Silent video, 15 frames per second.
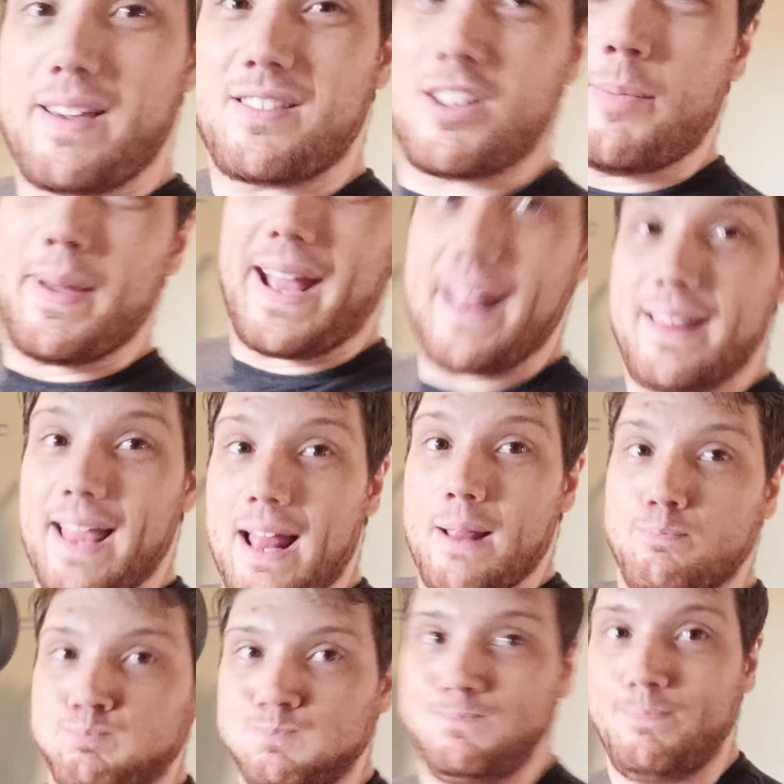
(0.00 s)
my stomach and
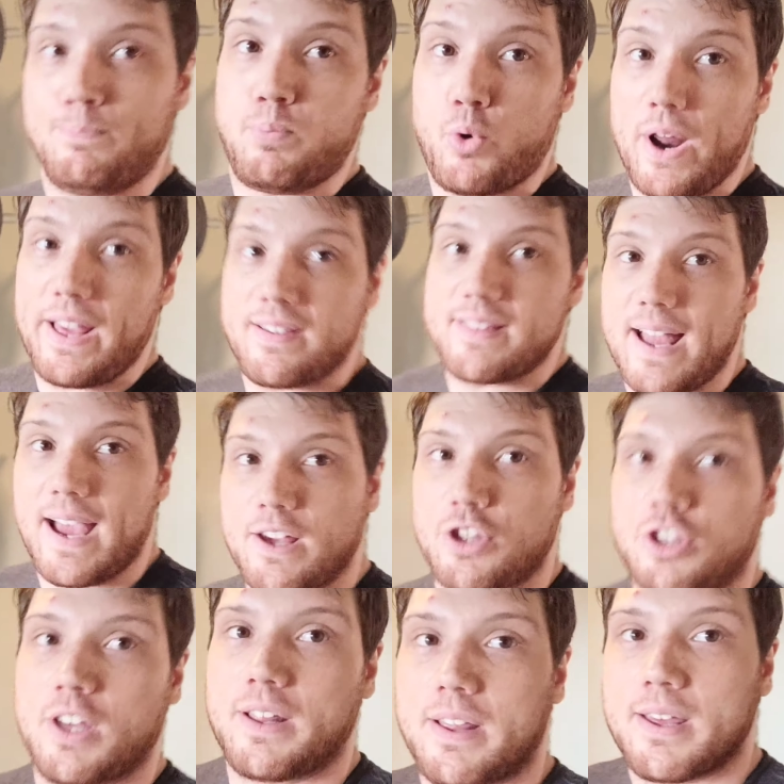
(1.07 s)
then brace that
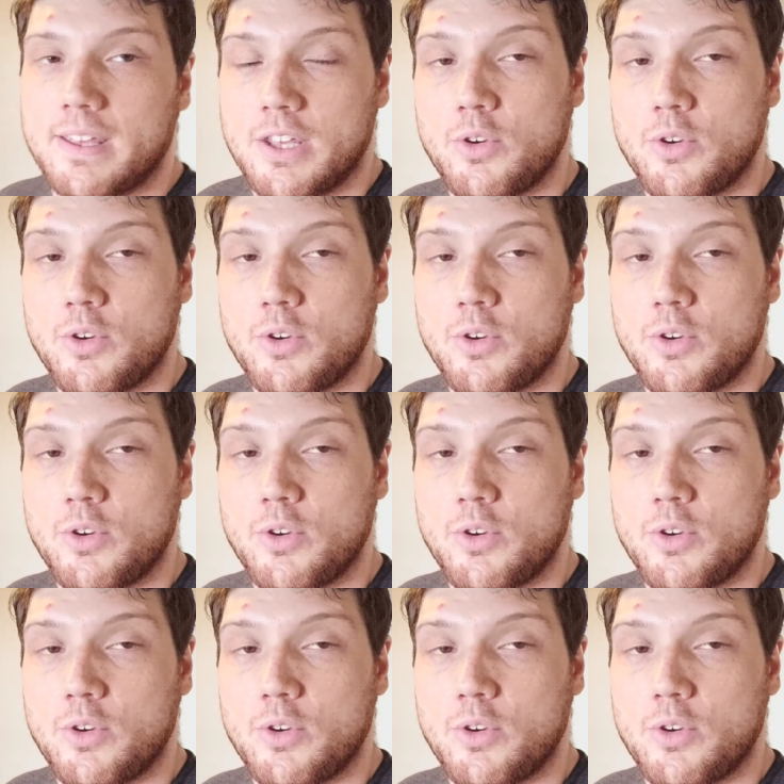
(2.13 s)
shit.